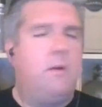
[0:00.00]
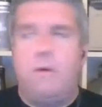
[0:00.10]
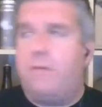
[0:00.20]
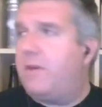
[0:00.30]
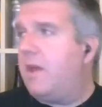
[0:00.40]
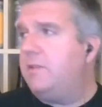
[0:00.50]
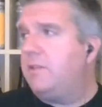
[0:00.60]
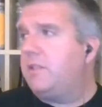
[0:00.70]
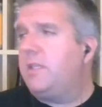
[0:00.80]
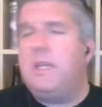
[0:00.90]
Go for it, and
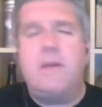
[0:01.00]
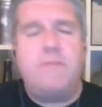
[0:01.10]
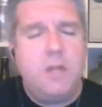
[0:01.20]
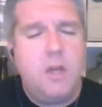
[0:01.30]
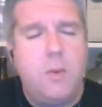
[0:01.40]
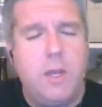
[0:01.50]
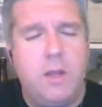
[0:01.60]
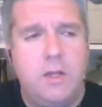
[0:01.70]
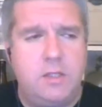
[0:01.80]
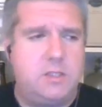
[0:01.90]
just you never know what
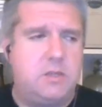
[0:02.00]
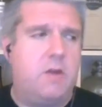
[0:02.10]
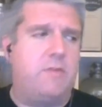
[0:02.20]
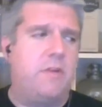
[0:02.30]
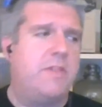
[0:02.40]
you're going to discover,